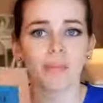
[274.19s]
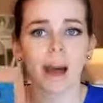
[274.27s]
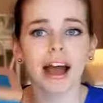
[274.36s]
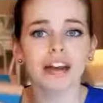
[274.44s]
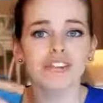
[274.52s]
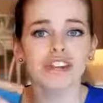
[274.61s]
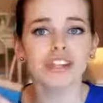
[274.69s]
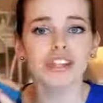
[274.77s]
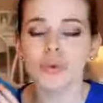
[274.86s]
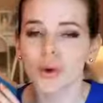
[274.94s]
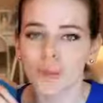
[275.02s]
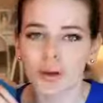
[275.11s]
Their packaging is
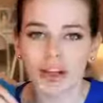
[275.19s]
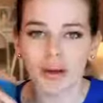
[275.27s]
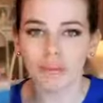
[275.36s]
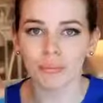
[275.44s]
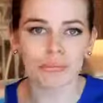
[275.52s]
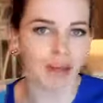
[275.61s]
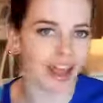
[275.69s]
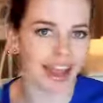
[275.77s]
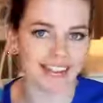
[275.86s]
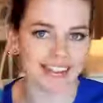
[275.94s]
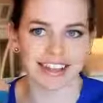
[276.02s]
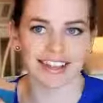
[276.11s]
adorable. I
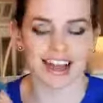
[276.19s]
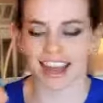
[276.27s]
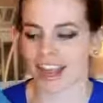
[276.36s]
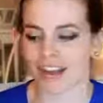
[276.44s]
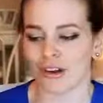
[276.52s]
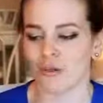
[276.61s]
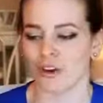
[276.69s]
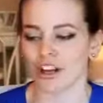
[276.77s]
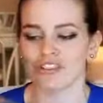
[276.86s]
can't get over it.